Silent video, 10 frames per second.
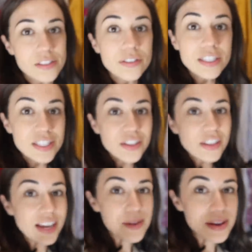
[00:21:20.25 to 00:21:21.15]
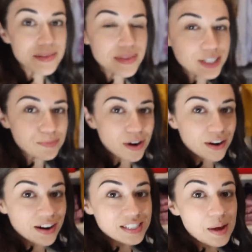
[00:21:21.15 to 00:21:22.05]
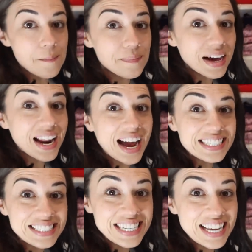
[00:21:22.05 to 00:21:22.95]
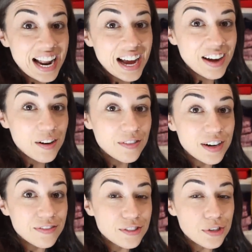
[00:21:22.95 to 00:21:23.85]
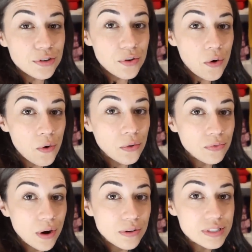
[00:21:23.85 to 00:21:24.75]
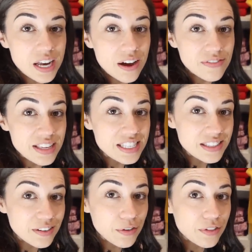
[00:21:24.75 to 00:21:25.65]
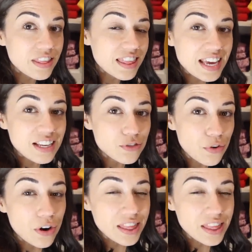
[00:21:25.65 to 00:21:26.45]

So it doesn't look like I made much progress, but I did. I got rid of two whole rows of these little think drawer